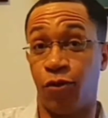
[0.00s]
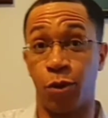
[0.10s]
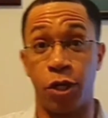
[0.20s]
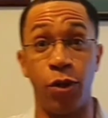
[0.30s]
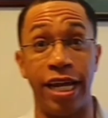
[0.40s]
if
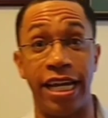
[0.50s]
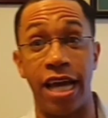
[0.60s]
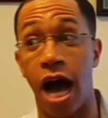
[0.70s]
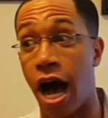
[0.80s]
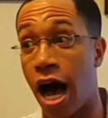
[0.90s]
we're doing
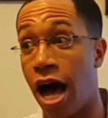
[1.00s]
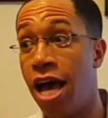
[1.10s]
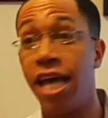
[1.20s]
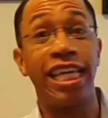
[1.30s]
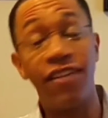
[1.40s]
any
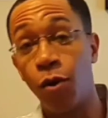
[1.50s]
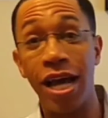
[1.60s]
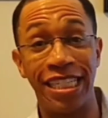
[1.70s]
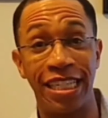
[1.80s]
giveaways.